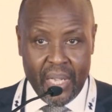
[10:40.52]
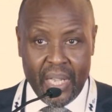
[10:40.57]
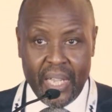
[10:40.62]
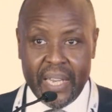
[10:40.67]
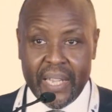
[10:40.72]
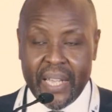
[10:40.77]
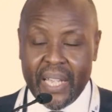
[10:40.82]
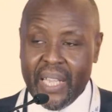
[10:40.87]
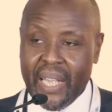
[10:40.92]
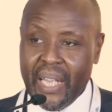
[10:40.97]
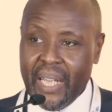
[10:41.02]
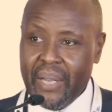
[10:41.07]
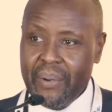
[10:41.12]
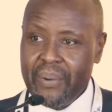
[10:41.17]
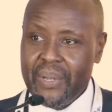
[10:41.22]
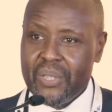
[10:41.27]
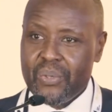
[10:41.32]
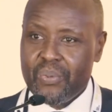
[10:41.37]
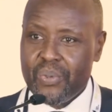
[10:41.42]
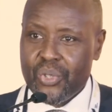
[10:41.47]
In Kenya
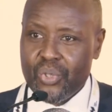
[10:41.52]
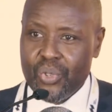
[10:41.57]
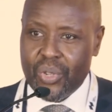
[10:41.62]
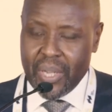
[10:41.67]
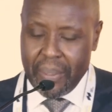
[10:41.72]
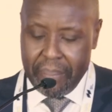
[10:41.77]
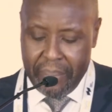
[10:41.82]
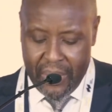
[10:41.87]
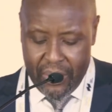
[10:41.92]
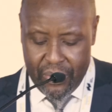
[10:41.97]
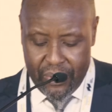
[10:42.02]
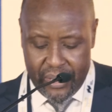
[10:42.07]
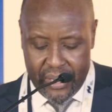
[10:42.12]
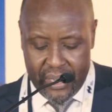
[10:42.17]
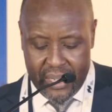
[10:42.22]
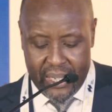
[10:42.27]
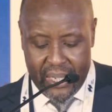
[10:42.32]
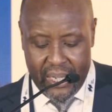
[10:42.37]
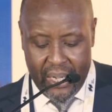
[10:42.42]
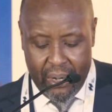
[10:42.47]
Airways, we talk about
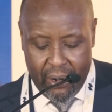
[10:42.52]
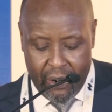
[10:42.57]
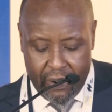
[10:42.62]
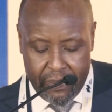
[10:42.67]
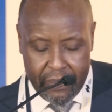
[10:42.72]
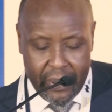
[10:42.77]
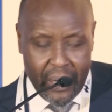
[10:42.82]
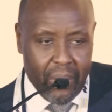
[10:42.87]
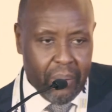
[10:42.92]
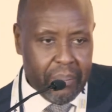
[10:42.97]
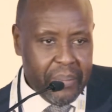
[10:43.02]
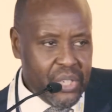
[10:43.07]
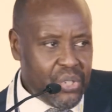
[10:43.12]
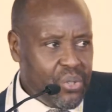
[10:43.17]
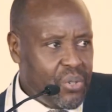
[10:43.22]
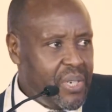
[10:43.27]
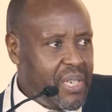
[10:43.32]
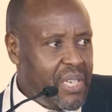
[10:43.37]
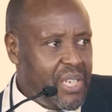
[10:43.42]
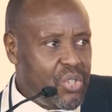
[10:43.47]
our
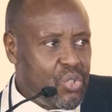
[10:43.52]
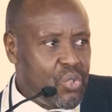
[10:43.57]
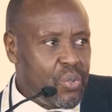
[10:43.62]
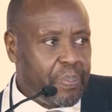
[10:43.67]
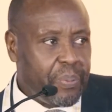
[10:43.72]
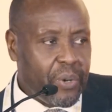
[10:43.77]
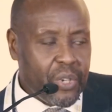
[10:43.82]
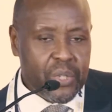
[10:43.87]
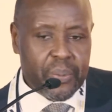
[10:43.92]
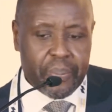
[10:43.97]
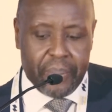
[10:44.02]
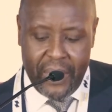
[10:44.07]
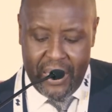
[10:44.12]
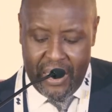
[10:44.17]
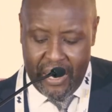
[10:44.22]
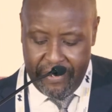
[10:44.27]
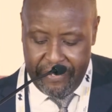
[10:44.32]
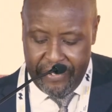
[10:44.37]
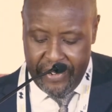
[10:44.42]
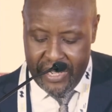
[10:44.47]
mission is to prosper
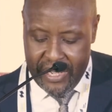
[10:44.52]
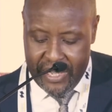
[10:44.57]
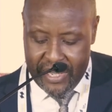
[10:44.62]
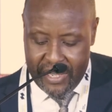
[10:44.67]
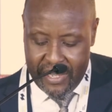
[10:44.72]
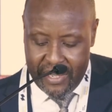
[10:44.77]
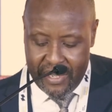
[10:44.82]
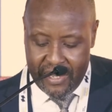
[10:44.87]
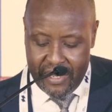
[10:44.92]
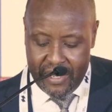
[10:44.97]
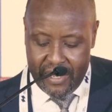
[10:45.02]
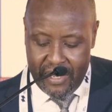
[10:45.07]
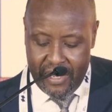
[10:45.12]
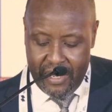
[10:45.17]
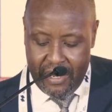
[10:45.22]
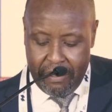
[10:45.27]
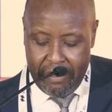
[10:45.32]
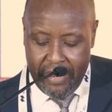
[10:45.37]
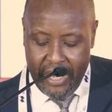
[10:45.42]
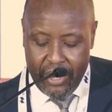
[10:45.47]
Africa
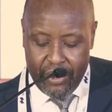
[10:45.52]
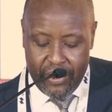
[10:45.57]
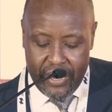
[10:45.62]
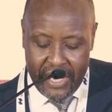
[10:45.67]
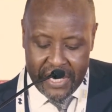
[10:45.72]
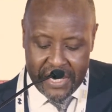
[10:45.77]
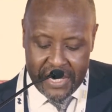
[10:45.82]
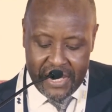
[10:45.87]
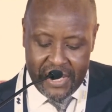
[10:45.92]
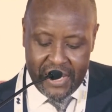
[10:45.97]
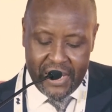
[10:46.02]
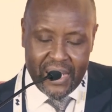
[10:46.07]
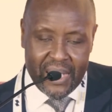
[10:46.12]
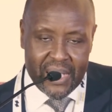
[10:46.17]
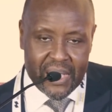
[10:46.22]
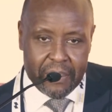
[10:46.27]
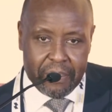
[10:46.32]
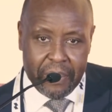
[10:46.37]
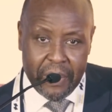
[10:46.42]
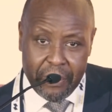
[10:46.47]
by connecting
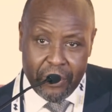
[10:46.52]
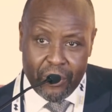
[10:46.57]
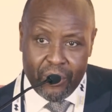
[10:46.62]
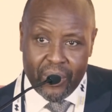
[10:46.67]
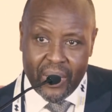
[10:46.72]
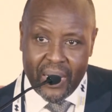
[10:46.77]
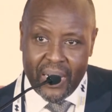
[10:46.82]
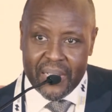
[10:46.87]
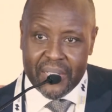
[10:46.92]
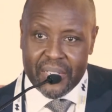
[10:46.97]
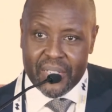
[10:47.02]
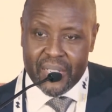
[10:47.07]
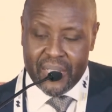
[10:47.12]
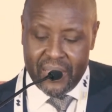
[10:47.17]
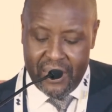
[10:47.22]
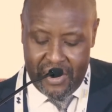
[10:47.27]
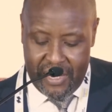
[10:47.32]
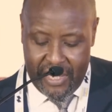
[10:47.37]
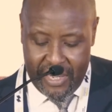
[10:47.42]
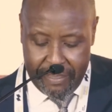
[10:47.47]
its people,
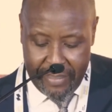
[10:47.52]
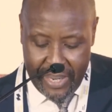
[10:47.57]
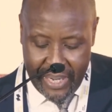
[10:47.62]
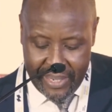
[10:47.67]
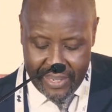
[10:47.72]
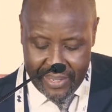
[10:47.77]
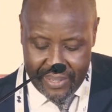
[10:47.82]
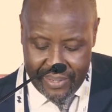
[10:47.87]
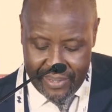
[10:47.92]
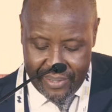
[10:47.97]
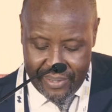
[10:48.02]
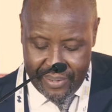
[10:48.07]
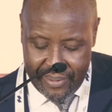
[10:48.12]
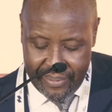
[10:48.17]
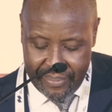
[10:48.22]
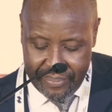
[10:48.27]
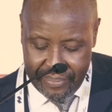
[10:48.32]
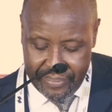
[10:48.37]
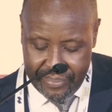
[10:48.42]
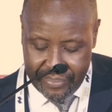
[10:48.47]
cultures, and markets.
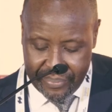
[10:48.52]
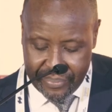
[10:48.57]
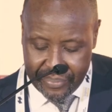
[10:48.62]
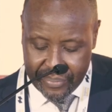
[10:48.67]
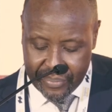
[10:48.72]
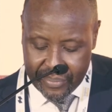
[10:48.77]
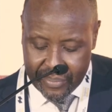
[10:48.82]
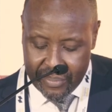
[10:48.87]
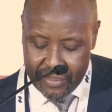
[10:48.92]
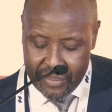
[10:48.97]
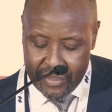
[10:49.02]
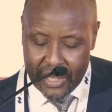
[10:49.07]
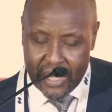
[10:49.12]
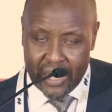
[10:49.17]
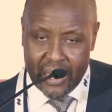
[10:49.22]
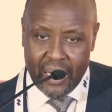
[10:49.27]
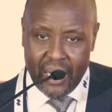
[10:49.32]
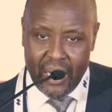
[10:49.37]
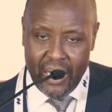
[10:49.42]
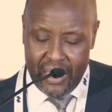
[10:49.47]

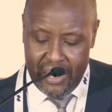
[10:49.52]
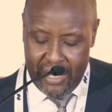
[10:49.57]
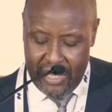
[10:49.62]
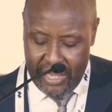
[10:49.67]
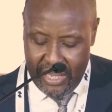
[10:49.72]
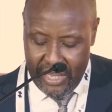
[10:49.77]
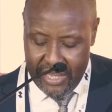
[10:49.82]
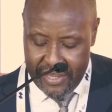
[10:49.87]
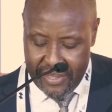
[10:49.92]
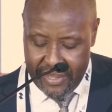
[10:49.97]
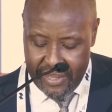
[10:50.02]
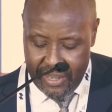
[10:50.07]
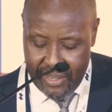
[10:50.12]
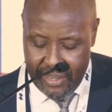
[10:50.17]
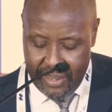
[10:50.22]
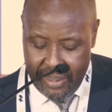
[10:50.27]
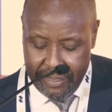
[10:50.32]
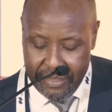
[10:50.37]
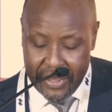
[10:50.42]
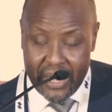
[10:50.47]
And
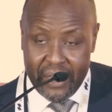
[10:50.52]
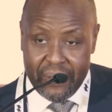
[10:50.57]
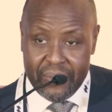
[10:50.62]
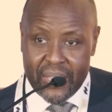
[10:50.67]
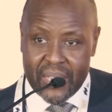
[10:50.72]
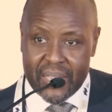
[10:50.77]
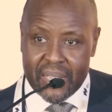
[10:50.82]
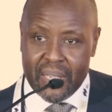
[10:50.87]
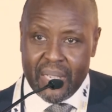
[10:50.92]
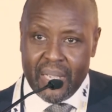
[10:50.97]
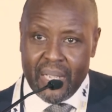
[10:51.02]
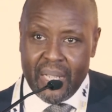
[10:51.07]
I believe that